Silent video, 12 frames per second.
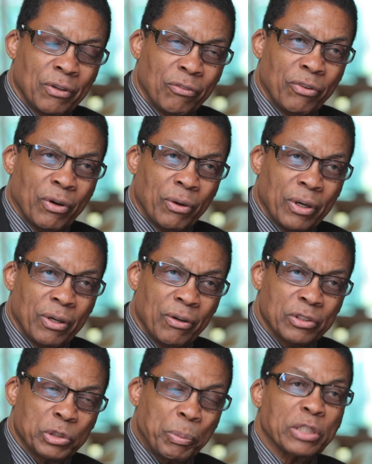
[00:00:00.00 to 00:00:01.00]
very
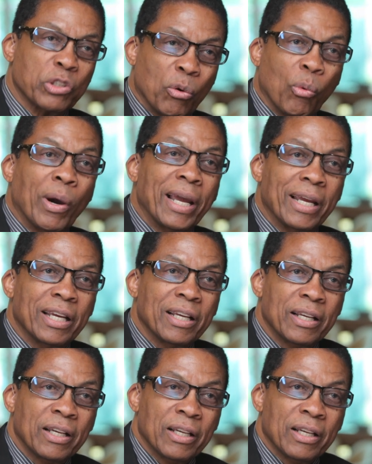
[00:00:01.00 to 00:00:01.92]
special way